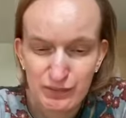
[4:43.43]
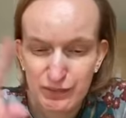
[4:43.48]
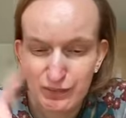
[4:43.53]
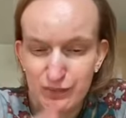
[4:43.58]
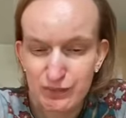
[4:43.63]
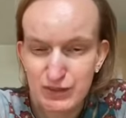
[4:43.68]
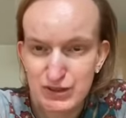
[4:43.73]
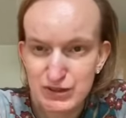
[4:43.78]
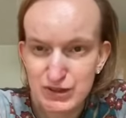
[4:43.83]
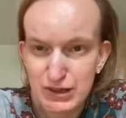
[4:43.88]

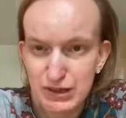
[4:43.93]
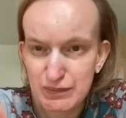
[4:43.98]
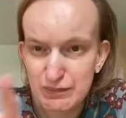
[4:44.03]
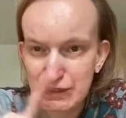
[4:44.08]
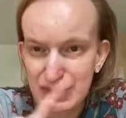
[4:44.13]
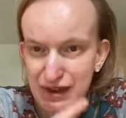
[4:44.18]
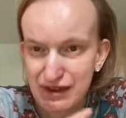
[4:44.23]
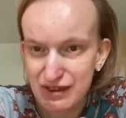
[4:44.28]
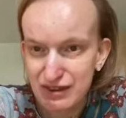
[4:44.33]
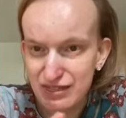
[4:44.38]
which you can
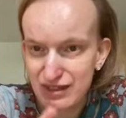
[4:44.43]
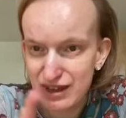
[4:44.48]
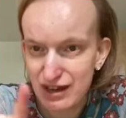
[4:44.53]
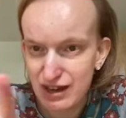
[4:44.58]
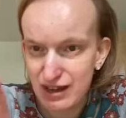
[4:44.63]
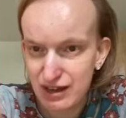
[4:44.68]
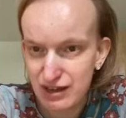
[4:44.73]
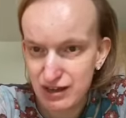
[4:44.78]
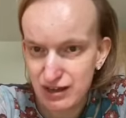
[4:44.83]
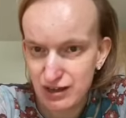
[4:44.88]
buy in the
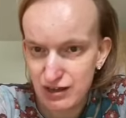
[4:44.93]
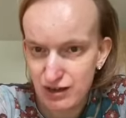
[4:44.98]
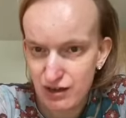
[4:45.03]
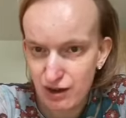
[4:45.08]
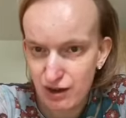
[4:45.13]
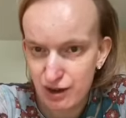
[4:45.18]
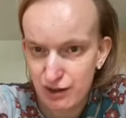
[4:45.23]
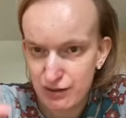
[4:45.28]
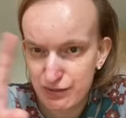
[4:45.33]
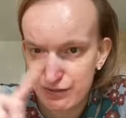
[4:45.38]
link,
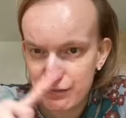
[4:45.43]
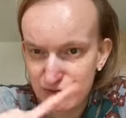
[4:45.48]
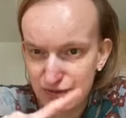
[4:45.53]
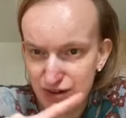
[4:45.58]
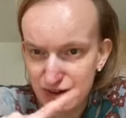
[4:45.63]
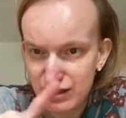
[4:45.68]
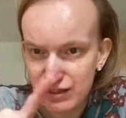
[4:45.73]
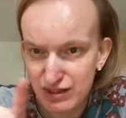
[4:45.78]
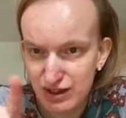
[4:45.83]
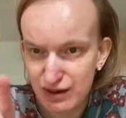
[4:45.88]

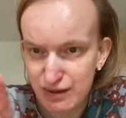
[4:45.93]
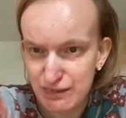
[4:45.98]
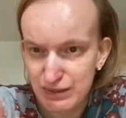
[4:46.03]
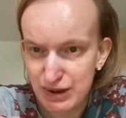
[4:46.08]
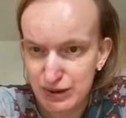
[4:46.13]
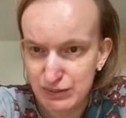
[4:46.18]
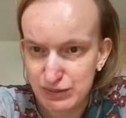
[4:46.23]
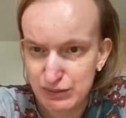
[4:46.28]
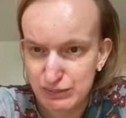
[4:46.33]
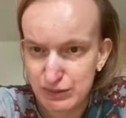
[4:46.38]
hopefully, that I'll be
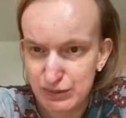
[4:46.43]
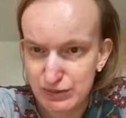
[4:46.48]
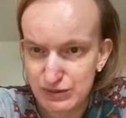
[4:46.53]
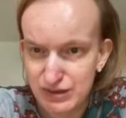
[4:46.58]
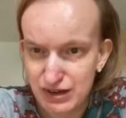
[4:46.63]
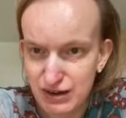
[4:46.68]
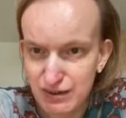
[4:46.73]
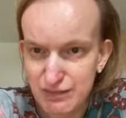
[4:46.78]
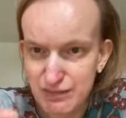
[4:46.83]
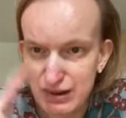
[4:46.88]
able to put
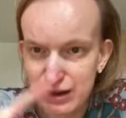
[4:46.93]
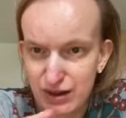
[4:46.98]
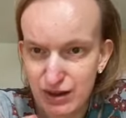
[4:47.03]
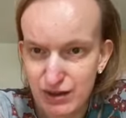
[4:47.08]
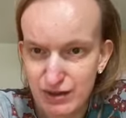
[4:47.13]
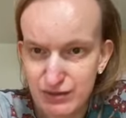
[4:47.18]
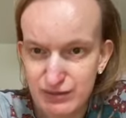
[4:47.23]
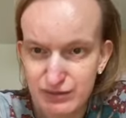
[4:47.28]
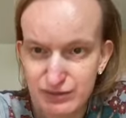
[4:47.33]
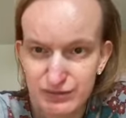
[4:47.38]
down
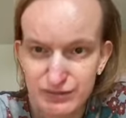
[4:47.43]
below,